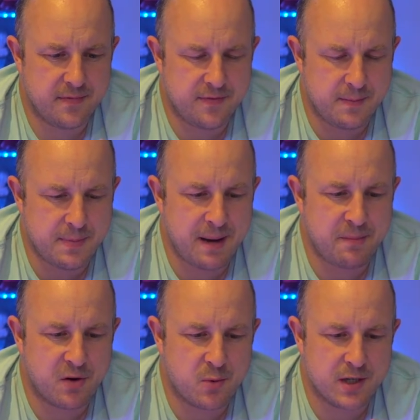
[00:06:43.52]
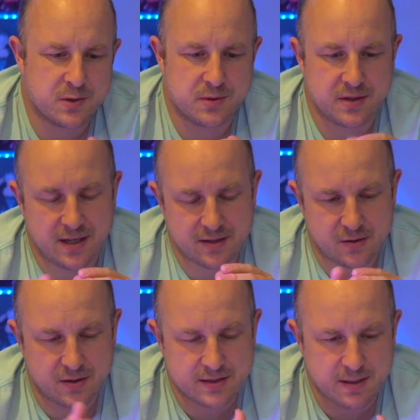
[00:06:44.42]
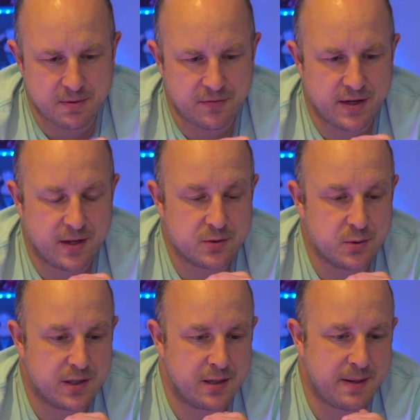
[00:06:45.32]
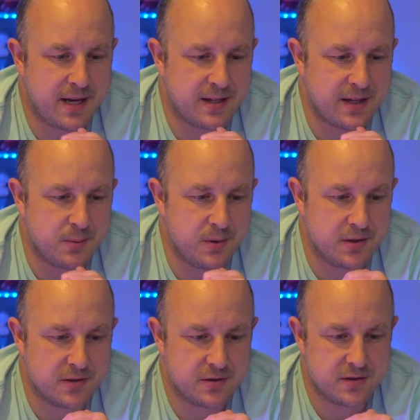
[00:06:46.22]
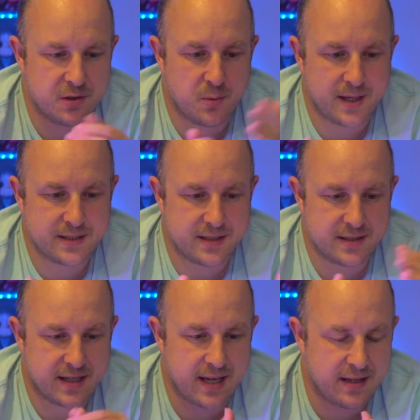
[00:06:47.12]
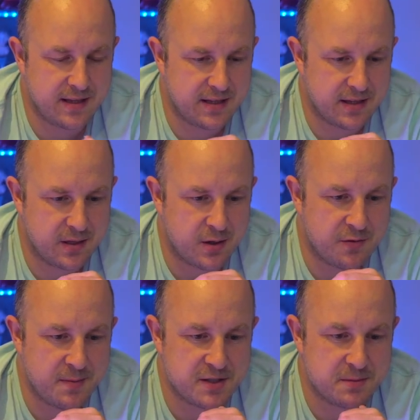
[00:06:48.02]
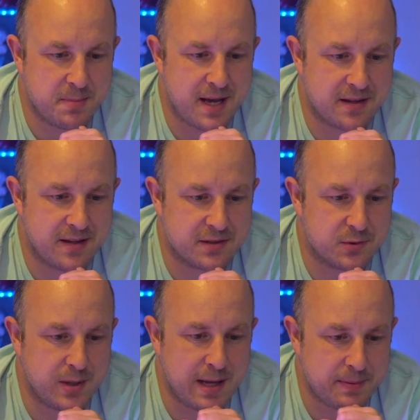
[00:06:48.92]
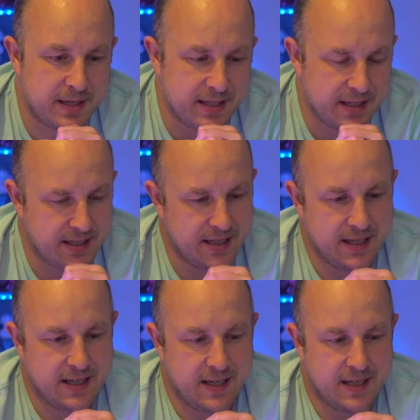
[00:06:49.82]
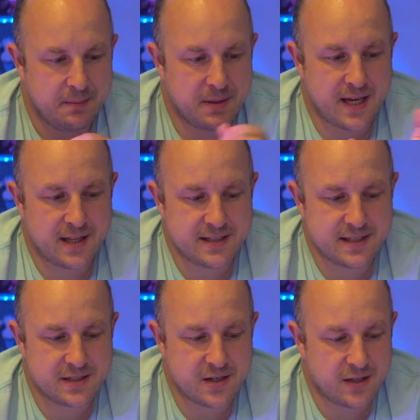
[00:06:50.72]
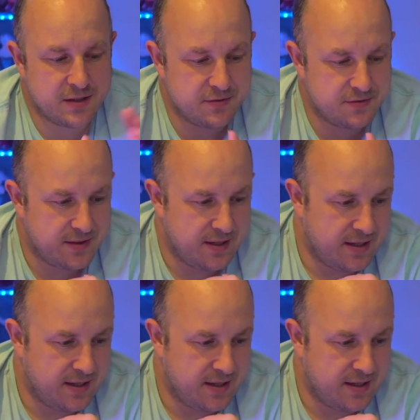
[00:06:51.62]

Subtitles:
FIT payment request, which I've got a separate video talking about how that works. Still waiting to get the confirmation back that that's all happening. But yeah, this is kind of